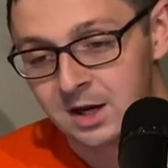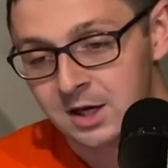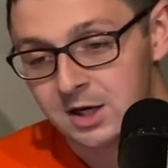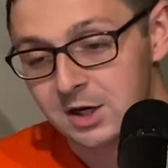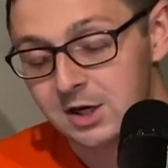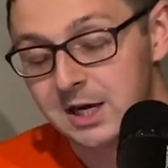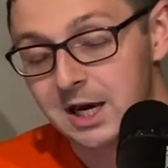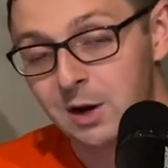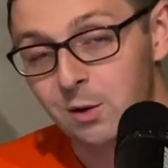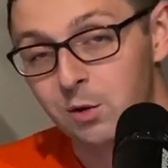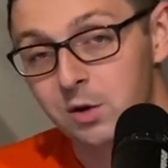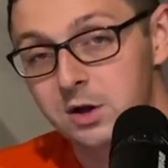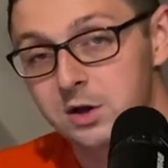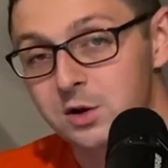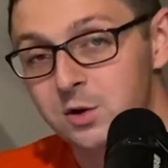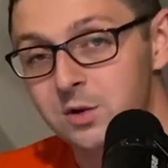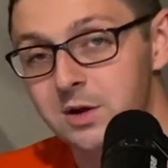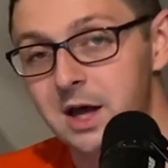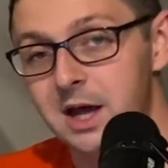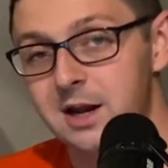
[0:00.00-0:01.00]
You can't really
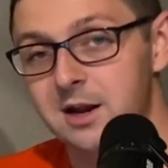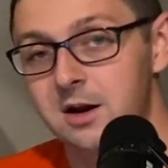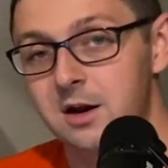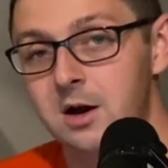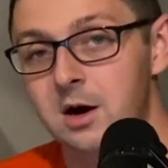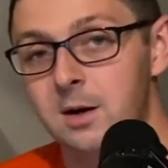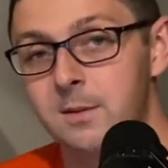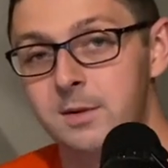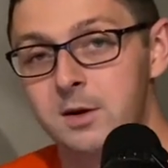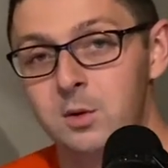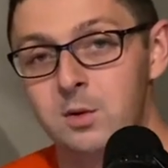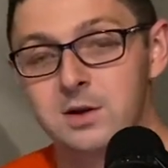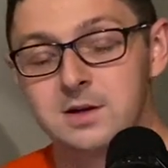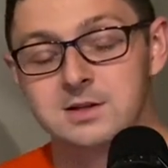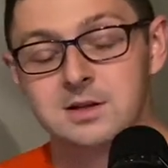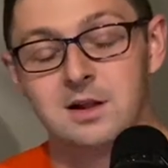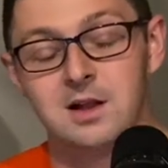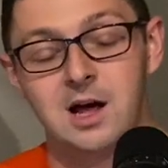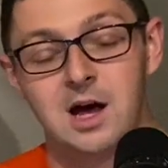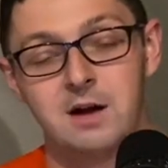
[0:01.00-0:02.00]
do that in a company where there's
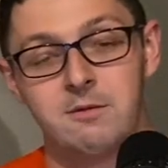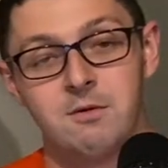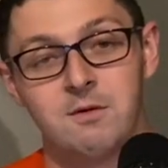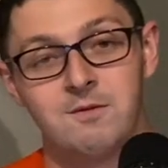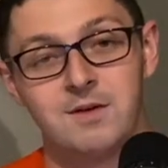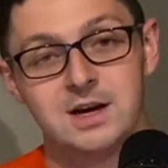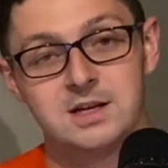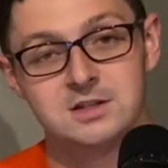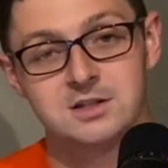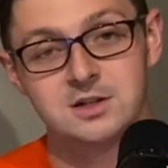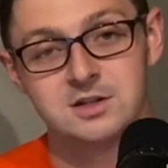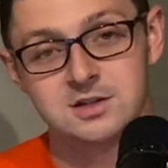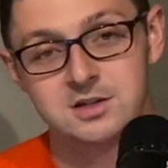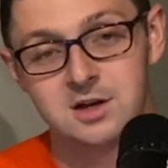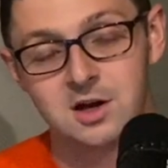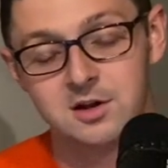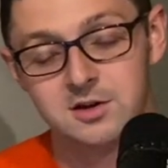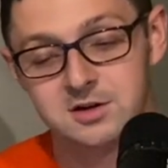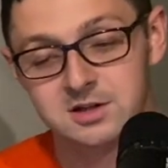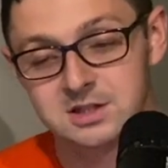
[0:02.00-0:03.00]
a lot of investors and
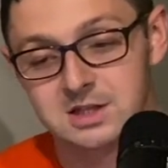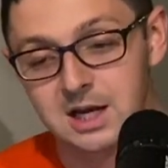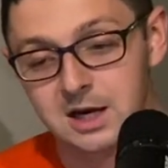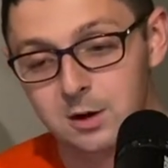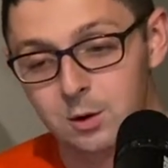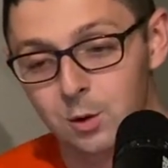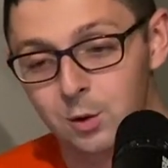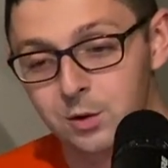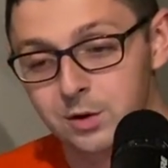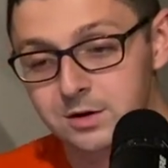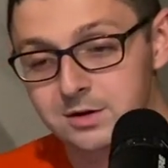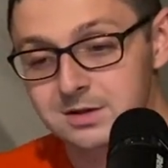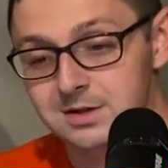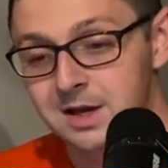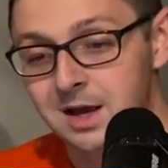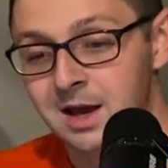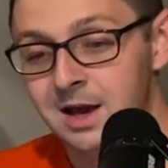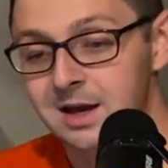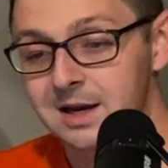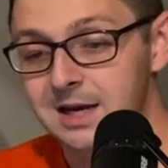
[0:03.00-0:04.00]
other stakeholders
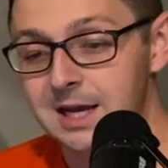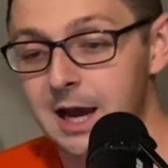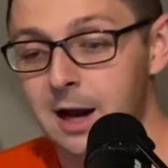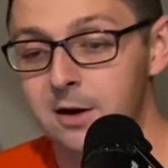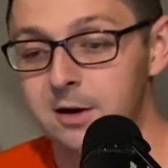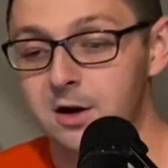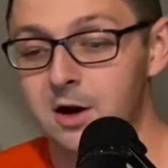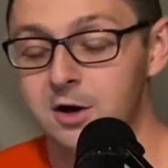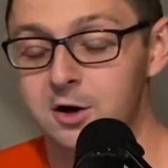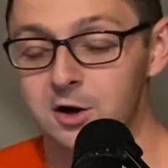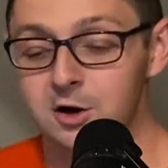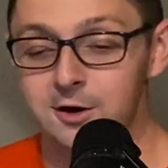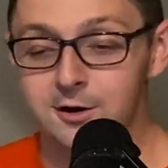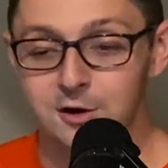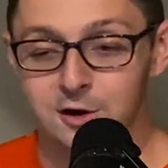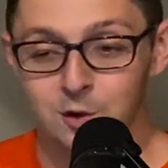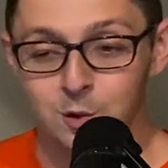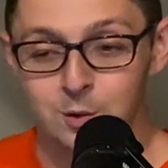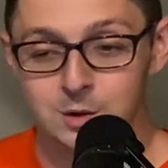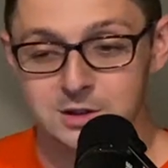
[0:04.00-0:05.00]
counting on you to
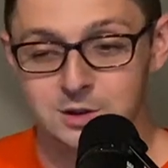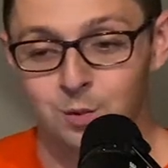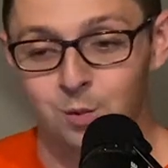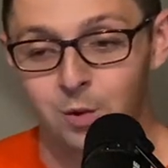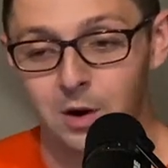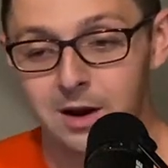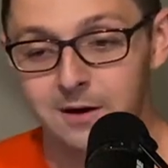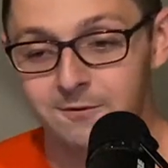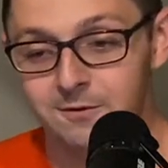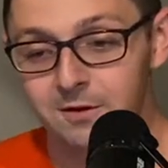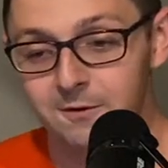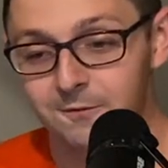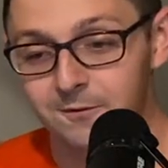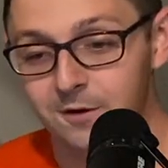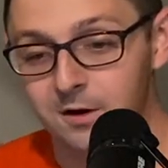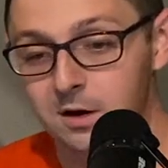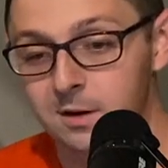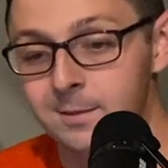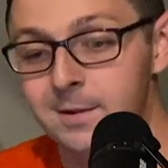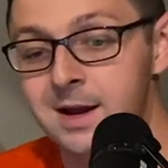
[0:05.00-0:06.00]
do what's right for the
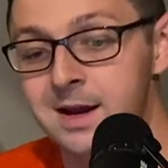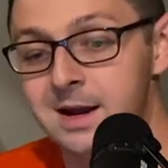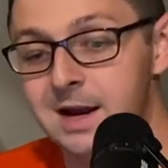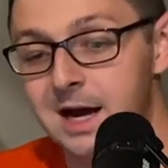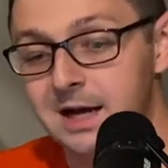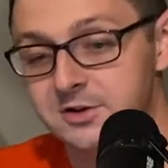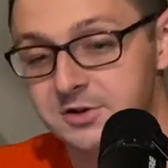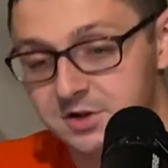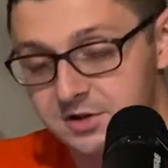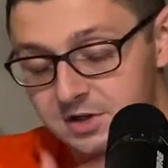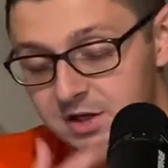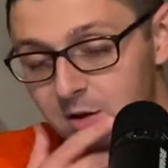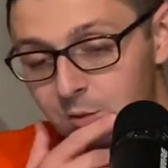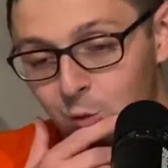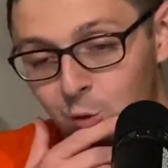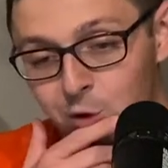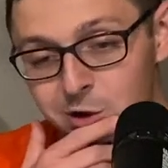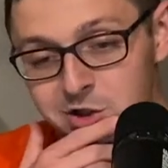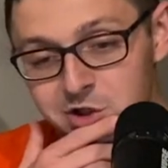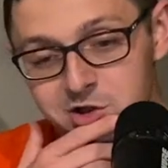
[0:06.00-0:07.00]
firm and not just
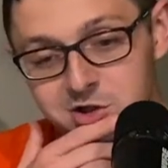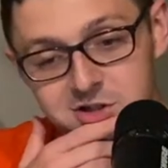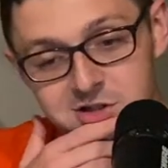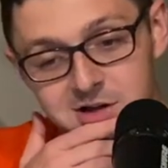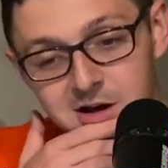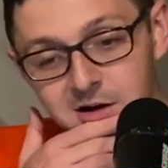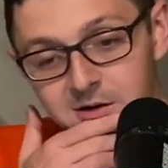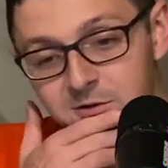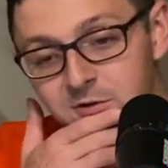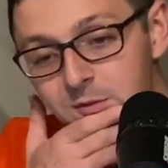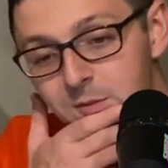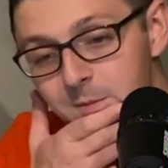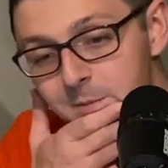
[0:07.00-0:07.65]
enrich yourself.